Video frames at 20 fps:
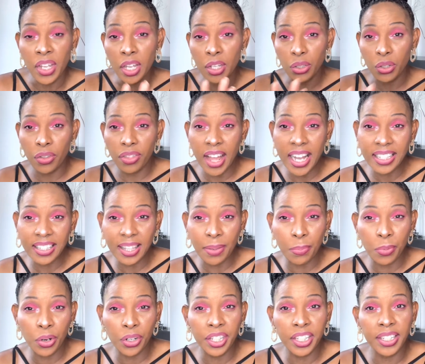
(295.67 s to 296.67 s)
So that's the
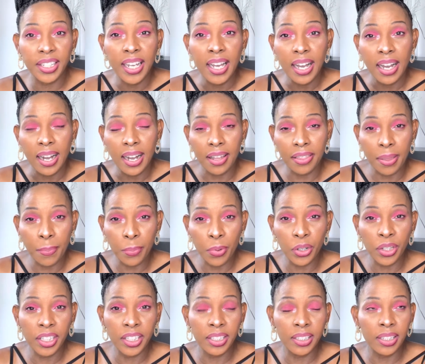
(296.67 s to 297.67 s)
morning
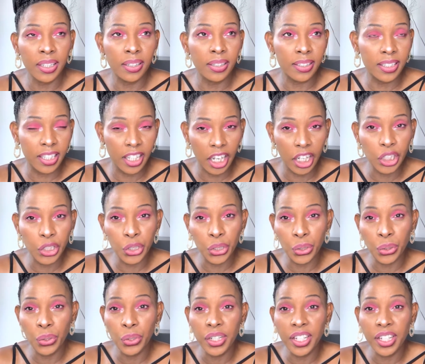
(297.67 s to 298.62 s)
schedule.